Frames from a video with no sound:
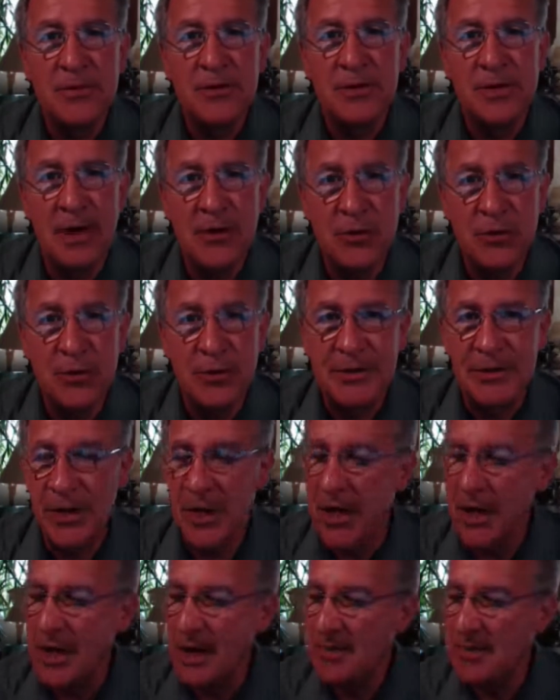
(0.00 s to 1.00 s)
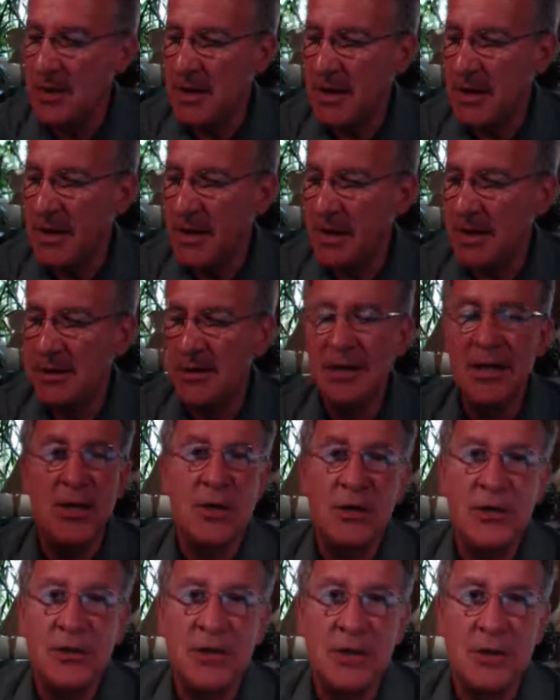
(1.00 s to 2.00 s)
Central Time, and
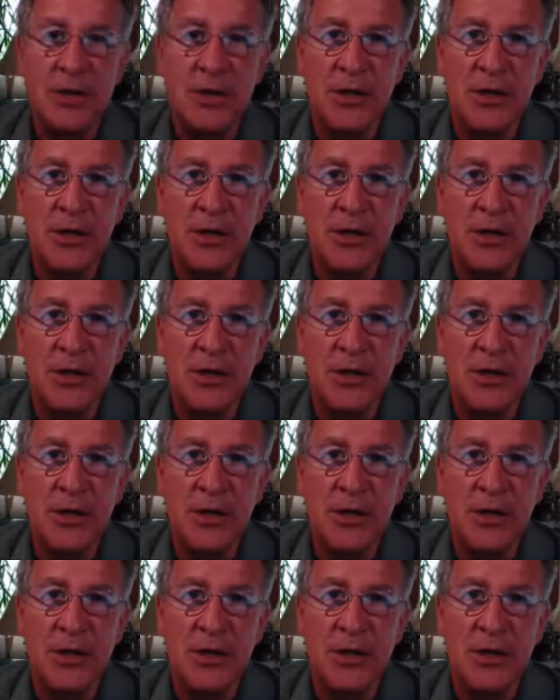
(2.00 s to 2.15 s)
Kirsten,